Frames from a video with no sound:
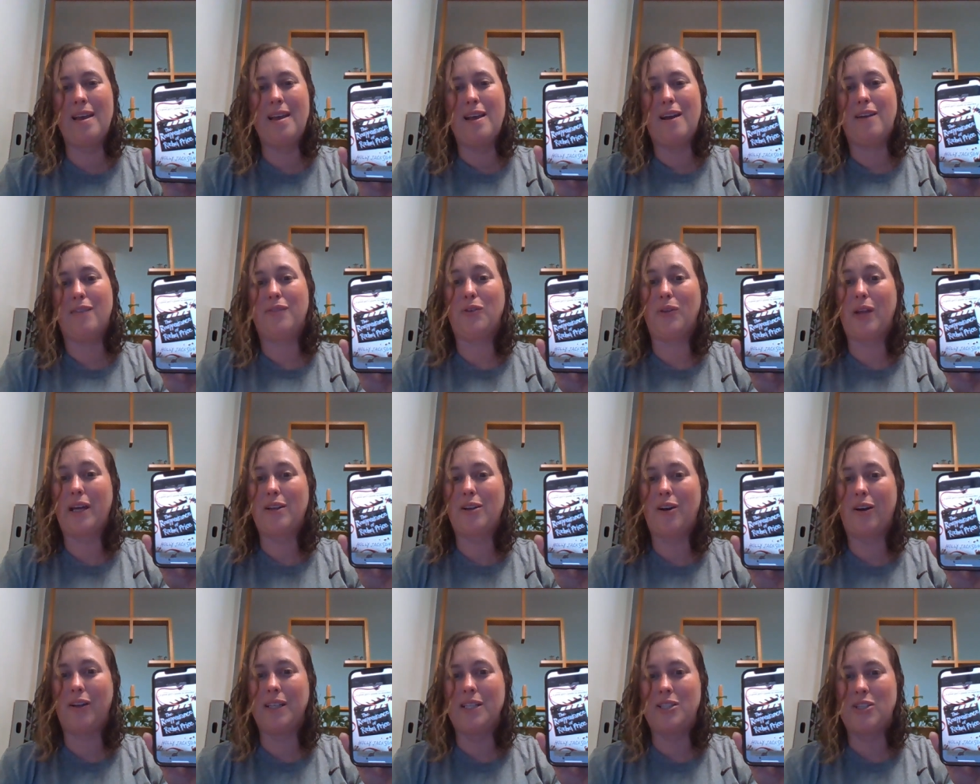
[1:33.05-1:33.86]
If you liked
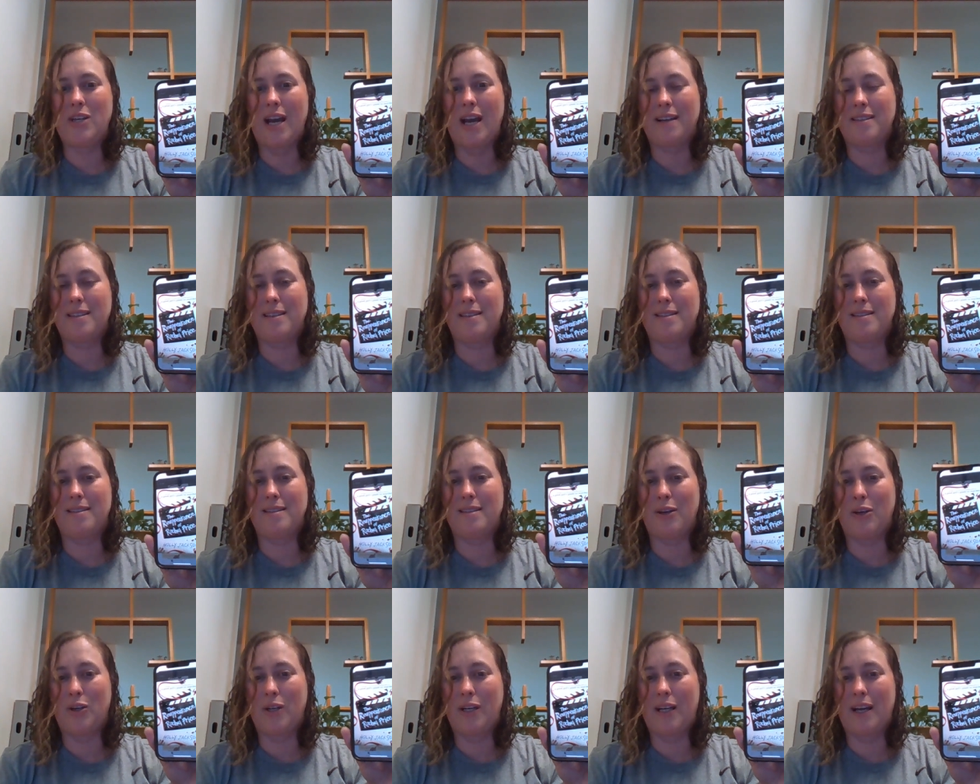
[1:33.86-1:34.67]
Holly Jackson's
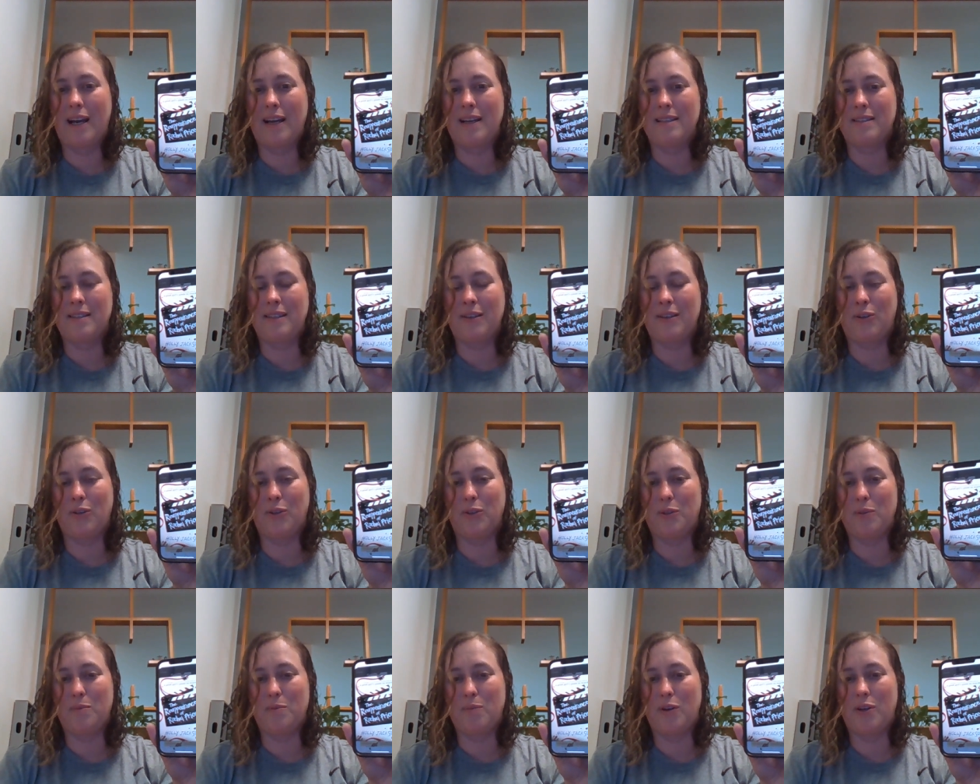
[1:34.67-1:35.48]
A Good Guy's
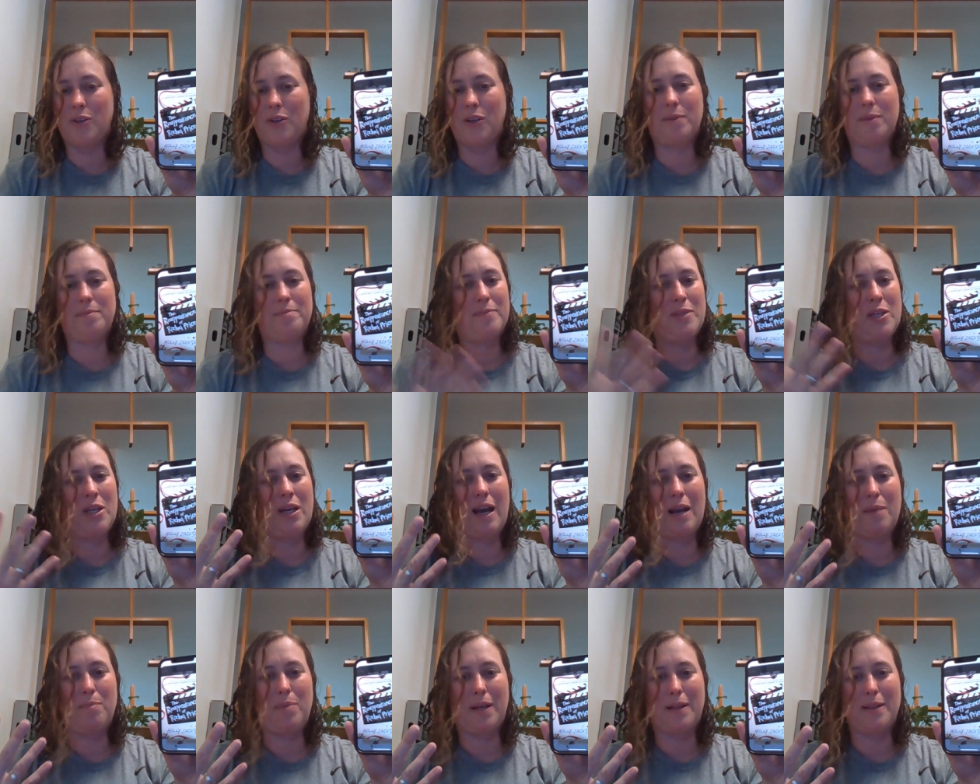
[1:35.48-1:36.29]
Girl to Murder, you
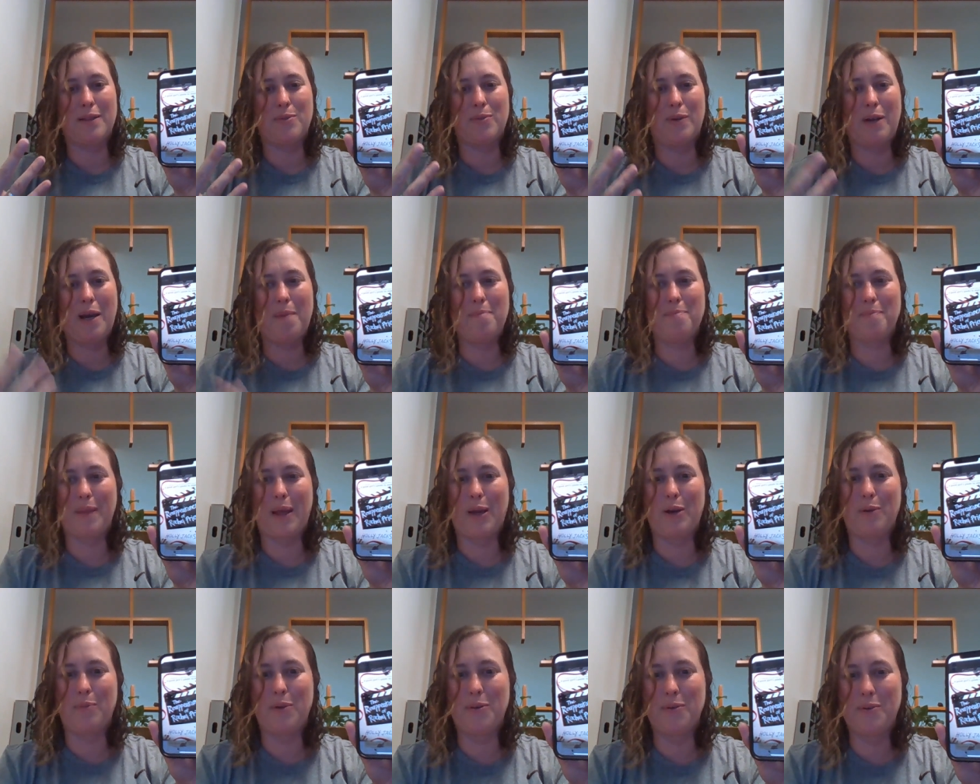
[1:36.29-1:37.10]
got to pick this one up. I
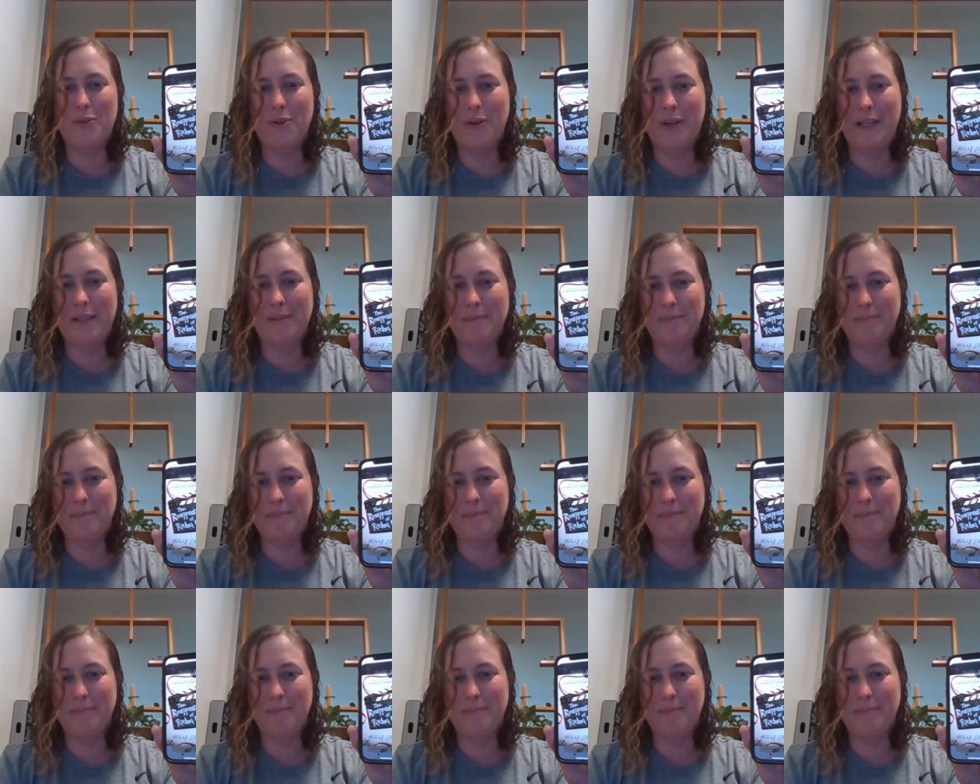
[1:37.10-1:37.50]
hope you enjoy.